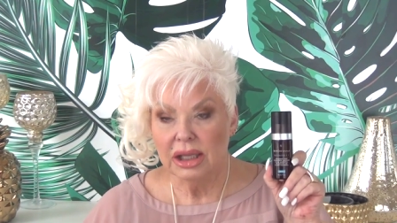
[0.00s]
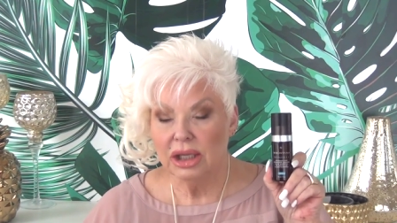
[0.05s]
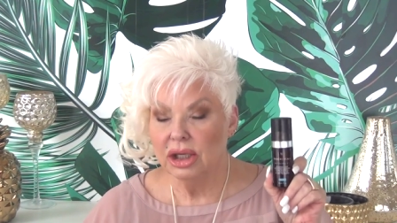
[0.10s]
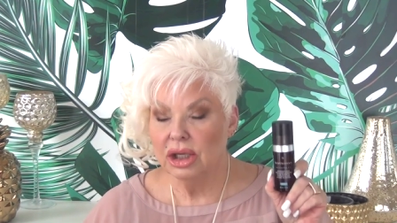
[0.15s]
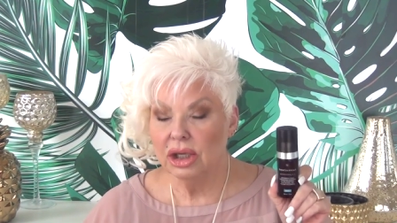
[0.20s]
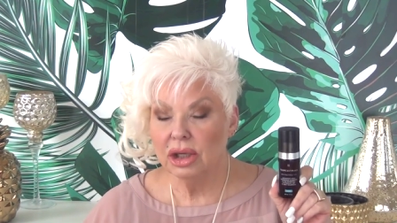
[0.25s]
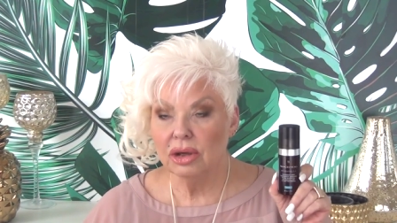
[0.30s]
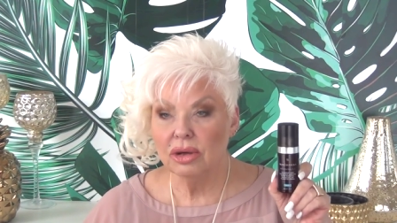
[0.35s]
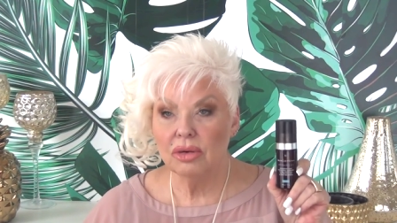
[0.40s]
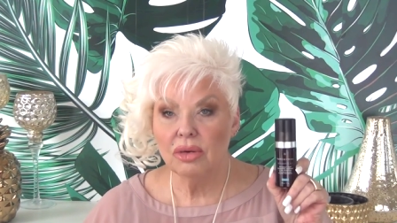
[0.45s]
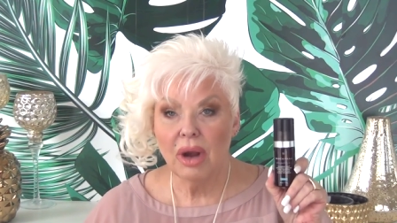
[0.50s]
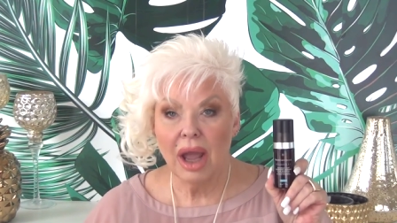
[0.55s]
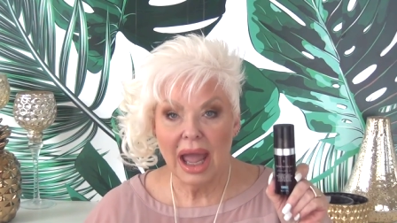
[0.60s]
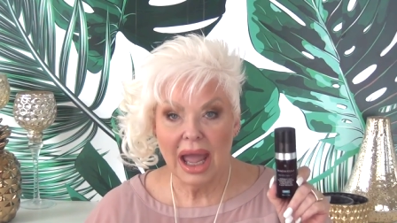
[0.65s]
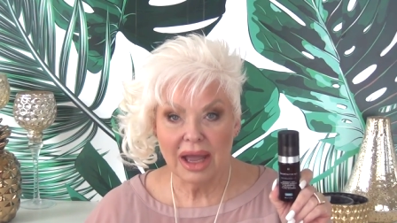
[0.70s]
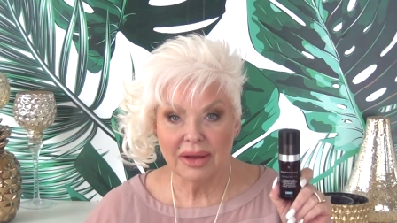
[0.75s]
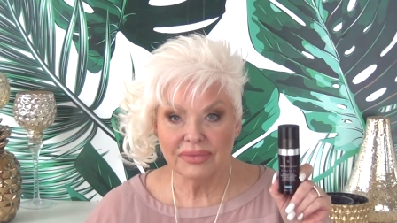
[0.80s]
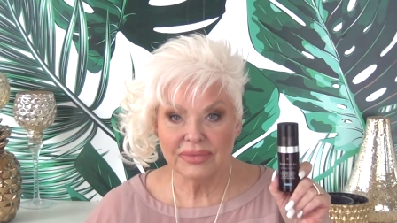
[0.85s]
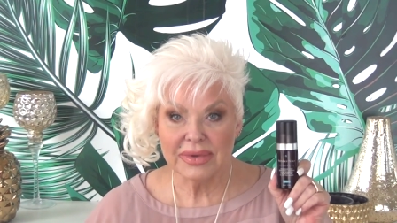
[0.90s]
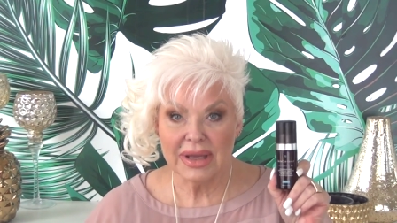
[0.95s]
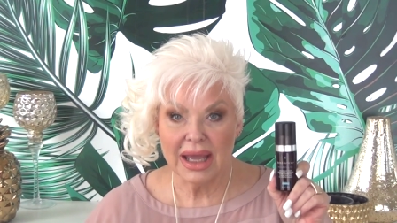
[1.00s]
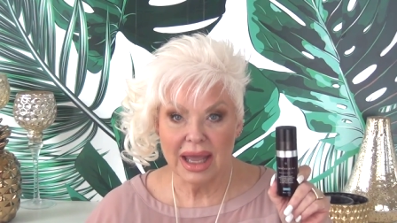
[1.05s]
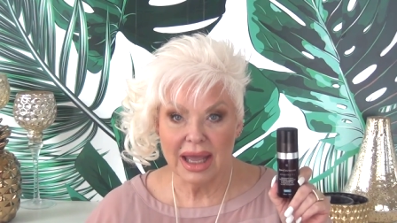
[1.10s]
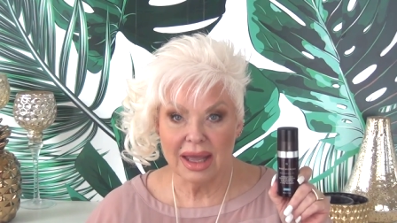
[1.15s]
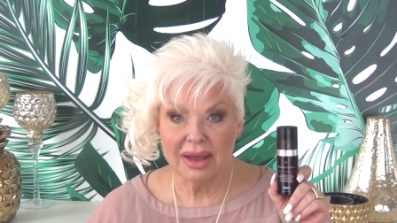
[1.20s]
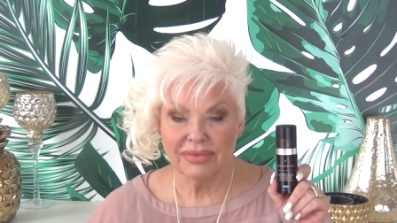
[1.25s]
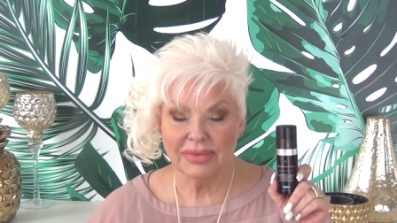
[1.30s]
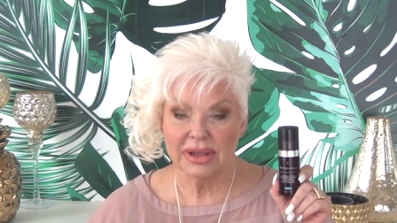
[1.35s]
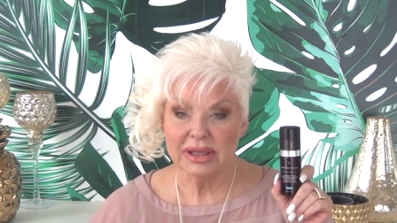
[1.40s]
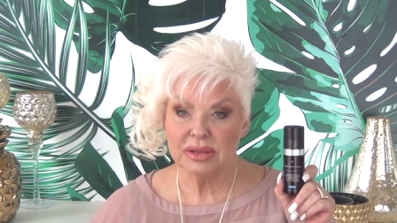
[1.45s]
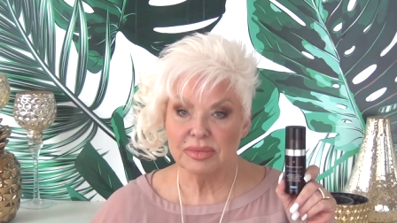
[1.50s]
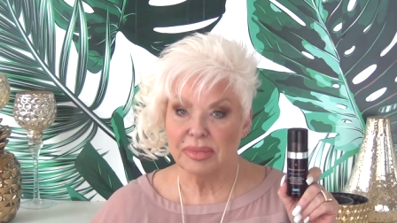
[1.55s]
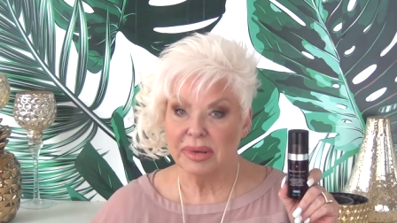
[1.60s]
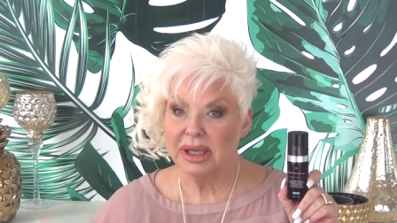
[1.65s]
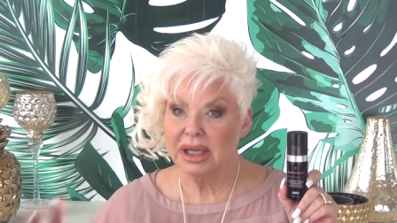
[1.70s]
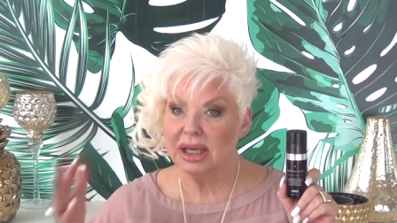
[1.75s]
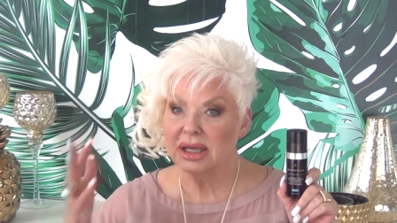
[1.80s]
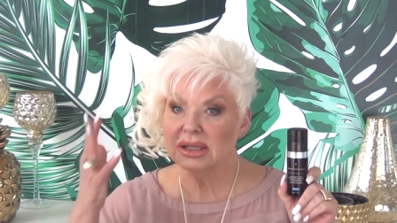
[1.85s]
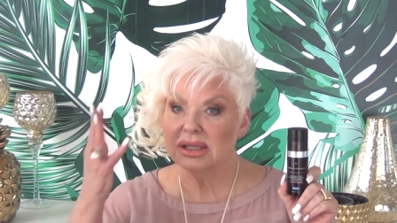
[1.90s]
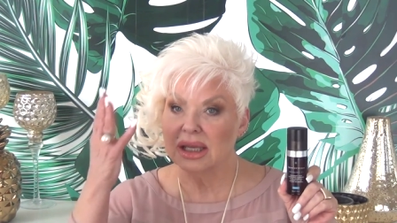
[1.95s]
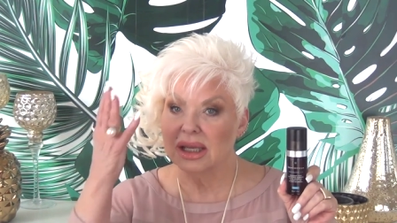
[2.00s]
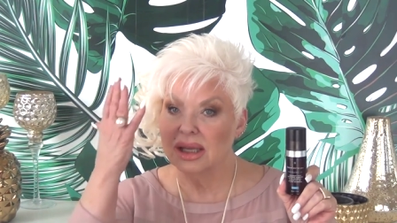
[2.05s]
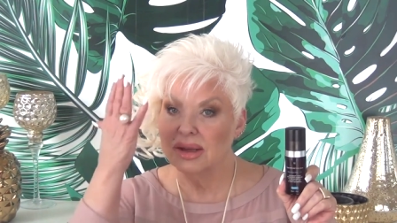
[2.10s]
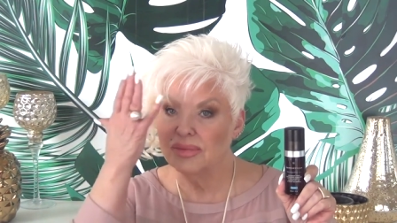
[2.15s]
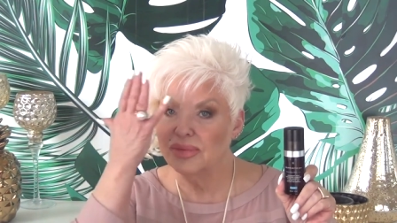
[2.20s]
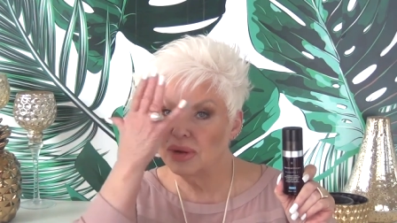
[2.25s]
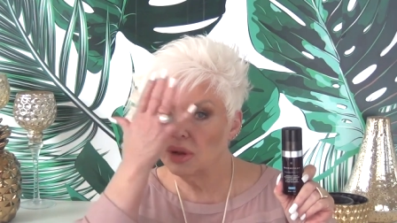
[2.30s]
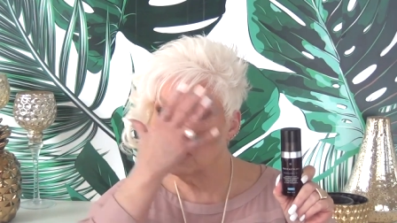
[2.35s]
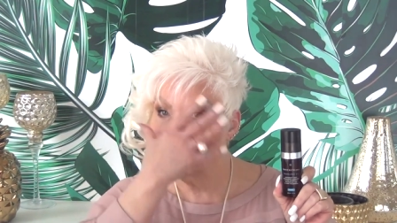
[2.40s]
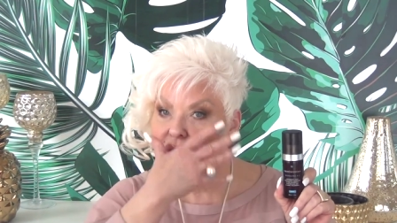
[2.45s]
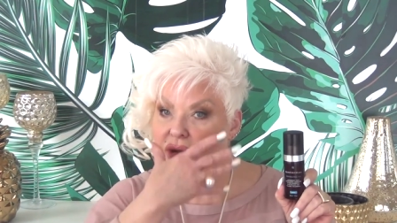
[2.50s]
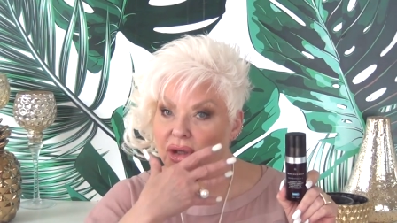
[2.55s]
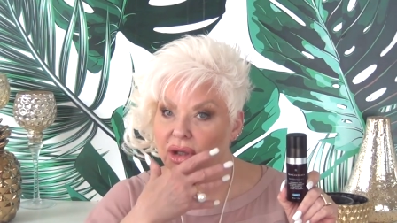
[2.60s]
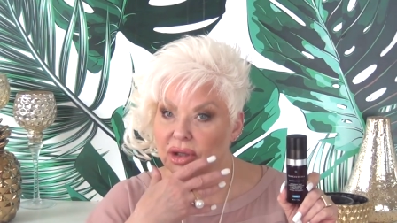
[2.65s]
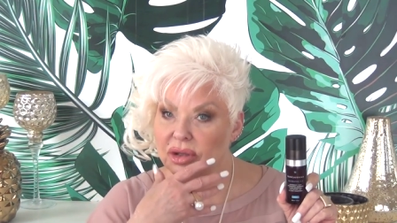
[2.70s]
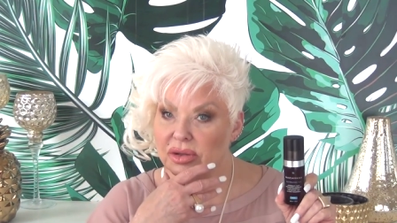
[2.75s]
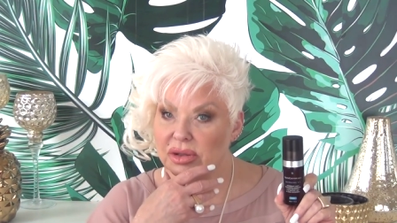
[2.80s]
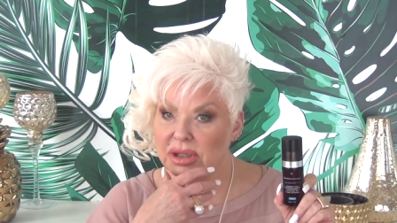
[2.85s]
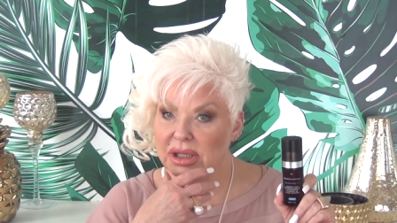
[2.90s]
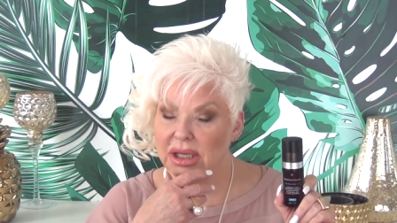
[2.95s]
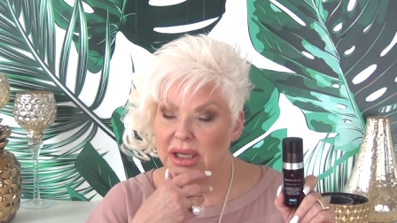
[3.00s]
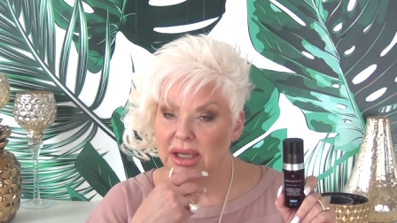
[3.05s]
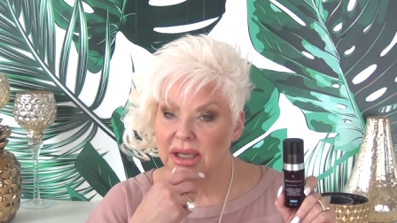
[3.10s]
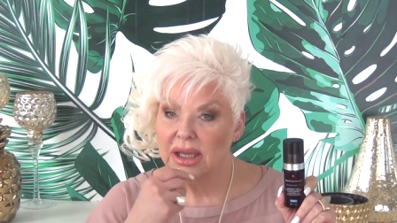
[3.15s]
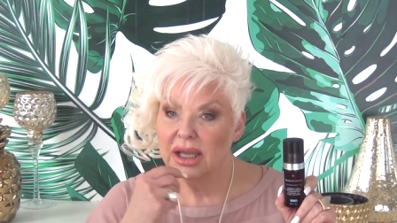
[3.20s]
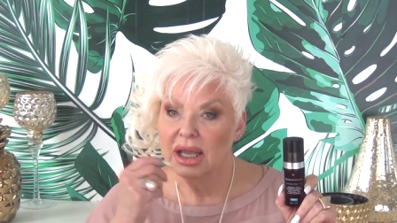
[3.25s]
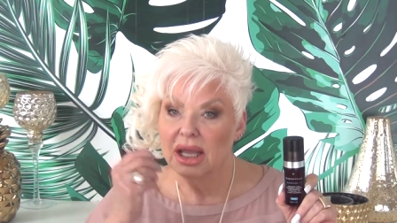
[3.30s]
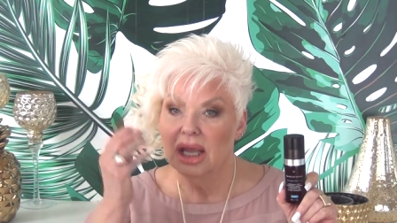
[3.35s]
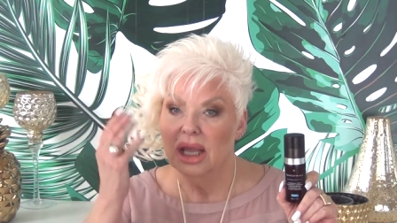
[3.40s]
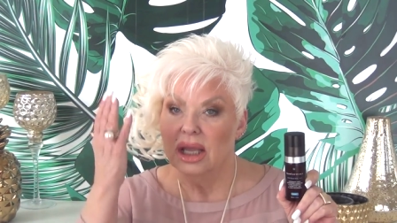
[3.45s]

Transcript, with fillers: you have to have this because if you're using